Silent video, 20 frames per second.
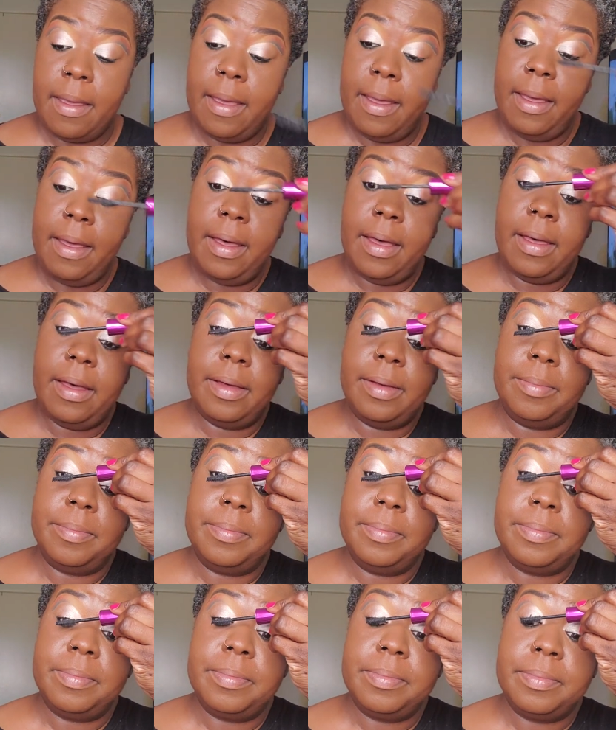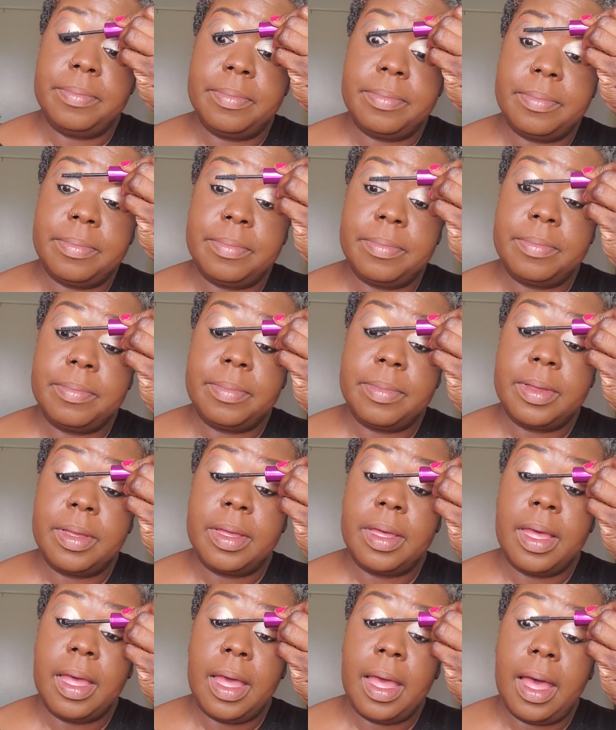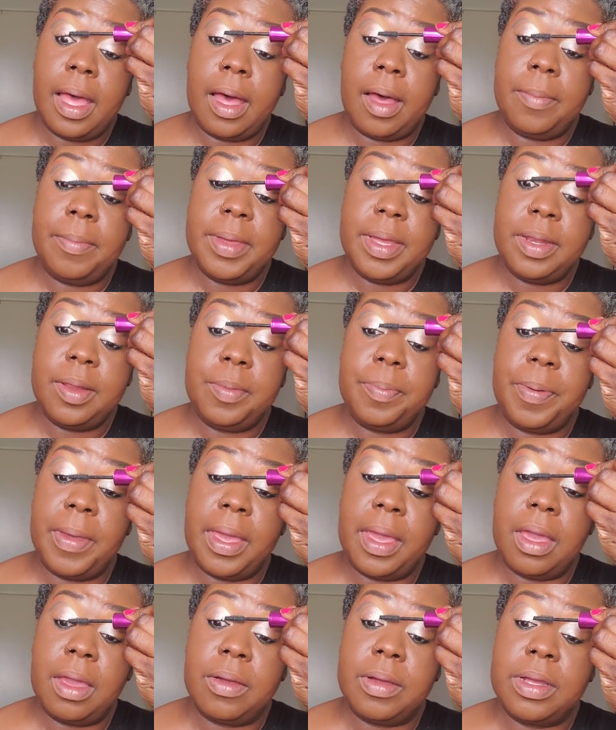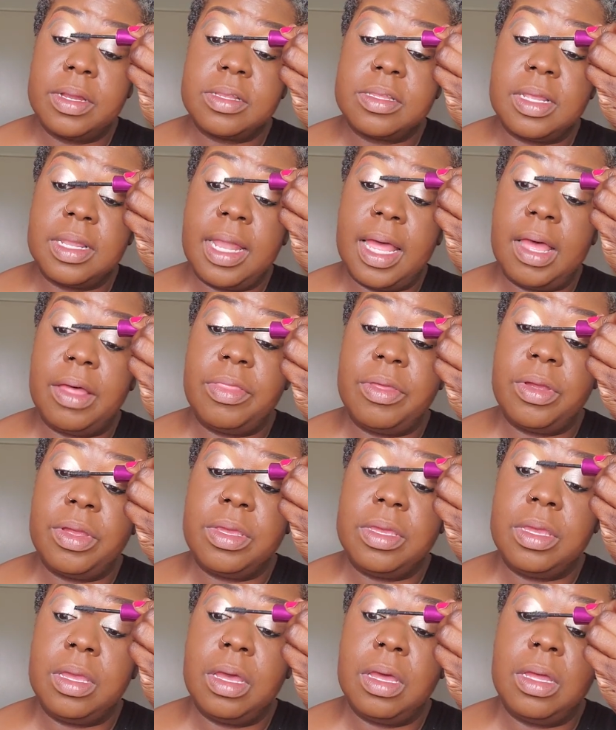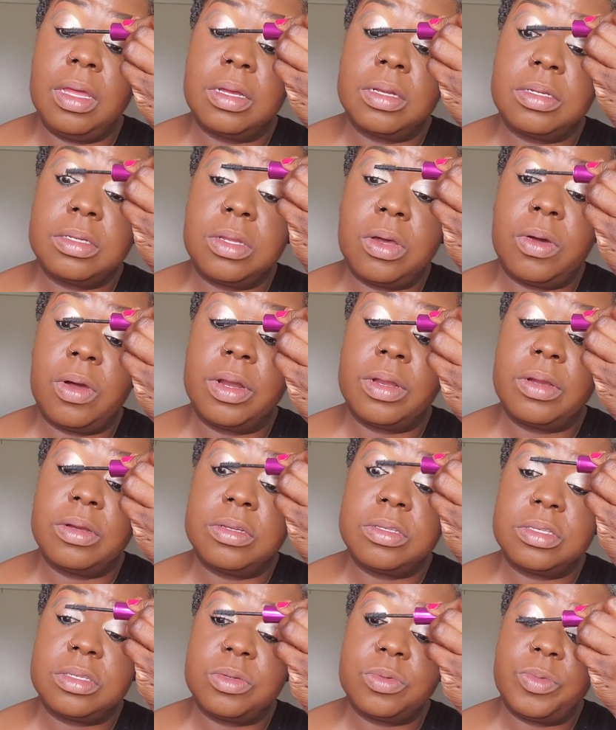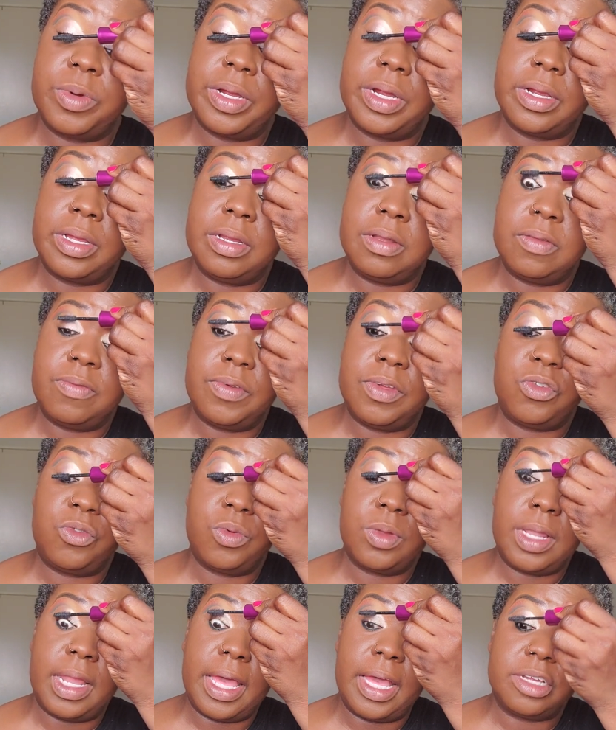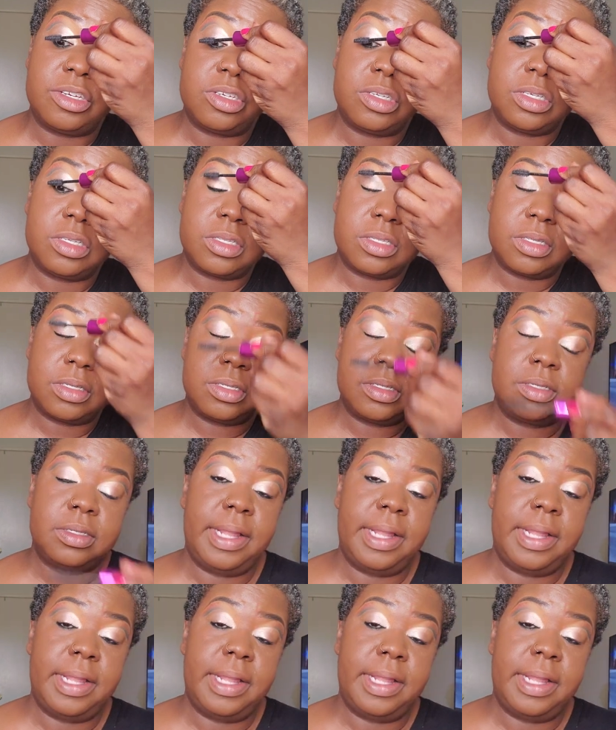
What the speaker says: um, how many parents allow their young daughters to wear individual lashes,